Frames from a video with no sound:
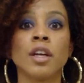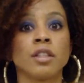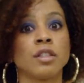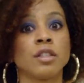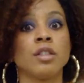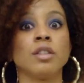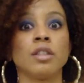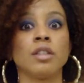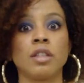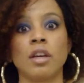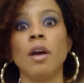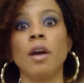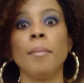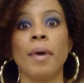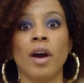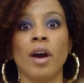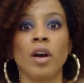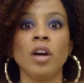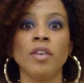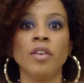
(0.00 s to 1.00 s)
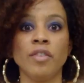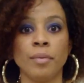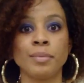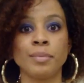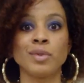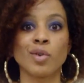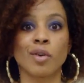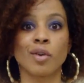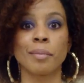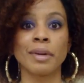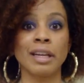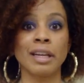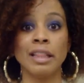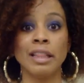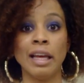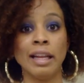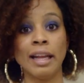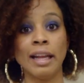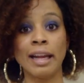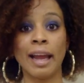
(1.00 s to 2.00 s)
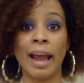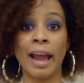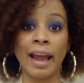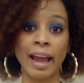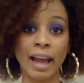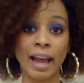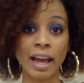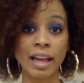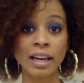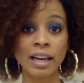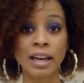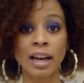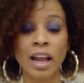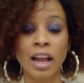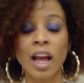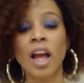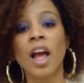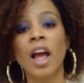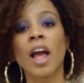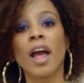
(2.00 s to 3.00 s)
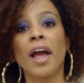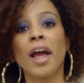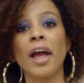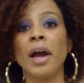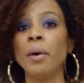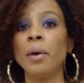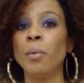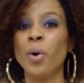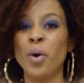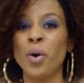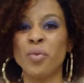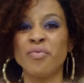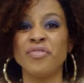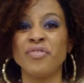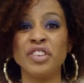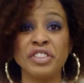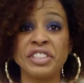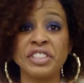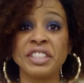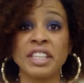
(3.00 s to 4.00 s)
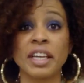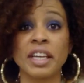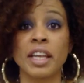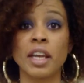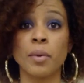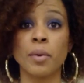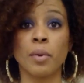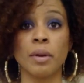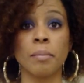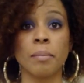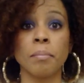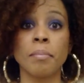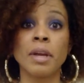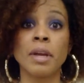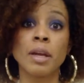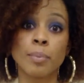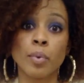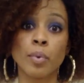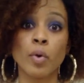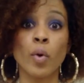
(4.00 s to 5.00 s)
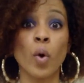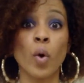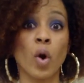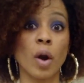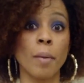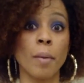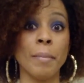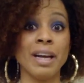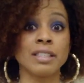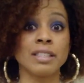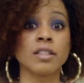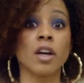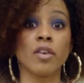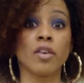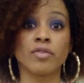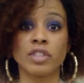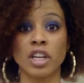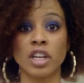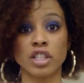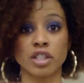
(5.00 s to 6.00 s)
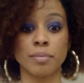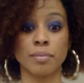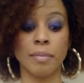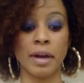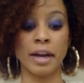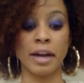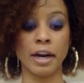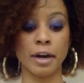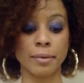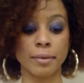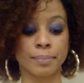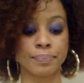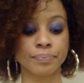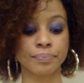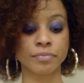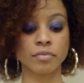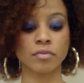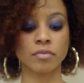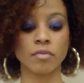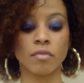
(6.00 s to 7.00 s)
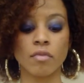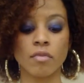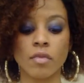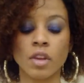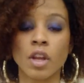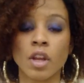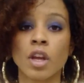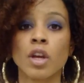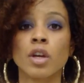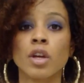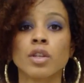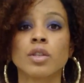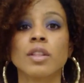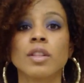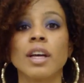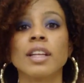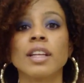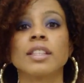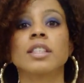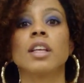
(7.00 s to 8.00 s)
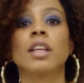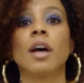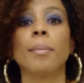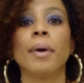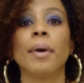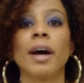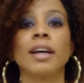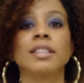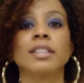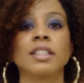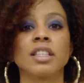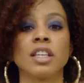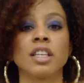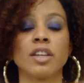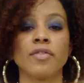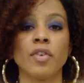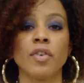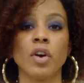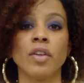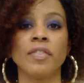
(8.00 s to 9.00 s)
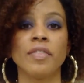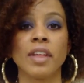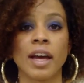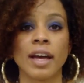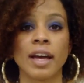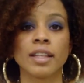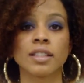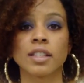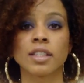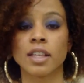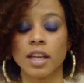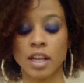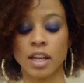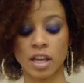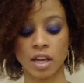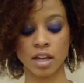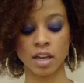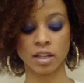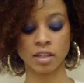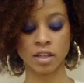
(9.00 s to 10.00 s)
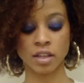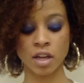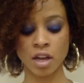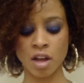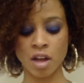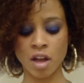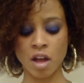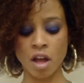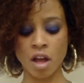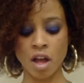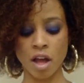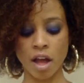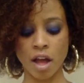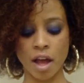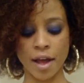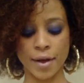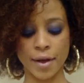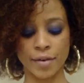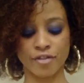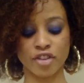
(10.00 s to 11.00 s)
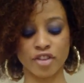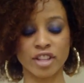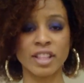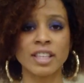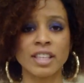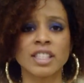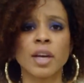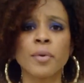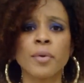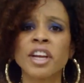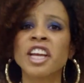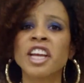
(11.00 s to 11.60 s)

to the amount of absorbity that it can, it won't feel sticky when people or myself touch my hair. So that's a positive on that. And for this, I would